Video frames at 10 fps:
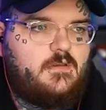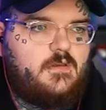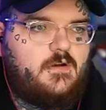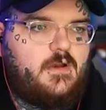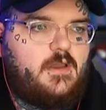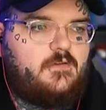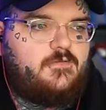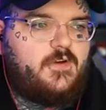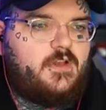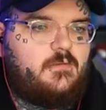All right.
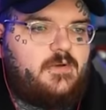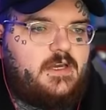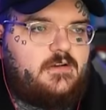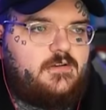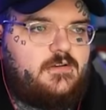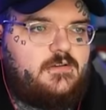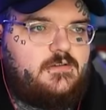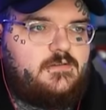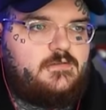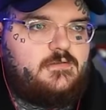Final
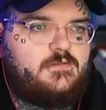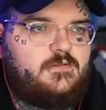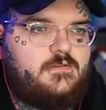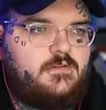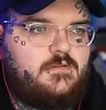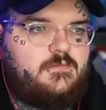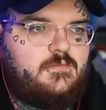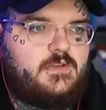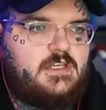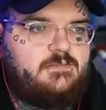battle.
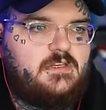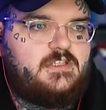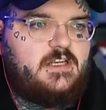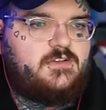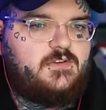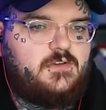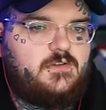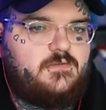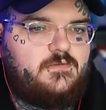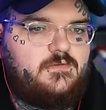Please be gentle.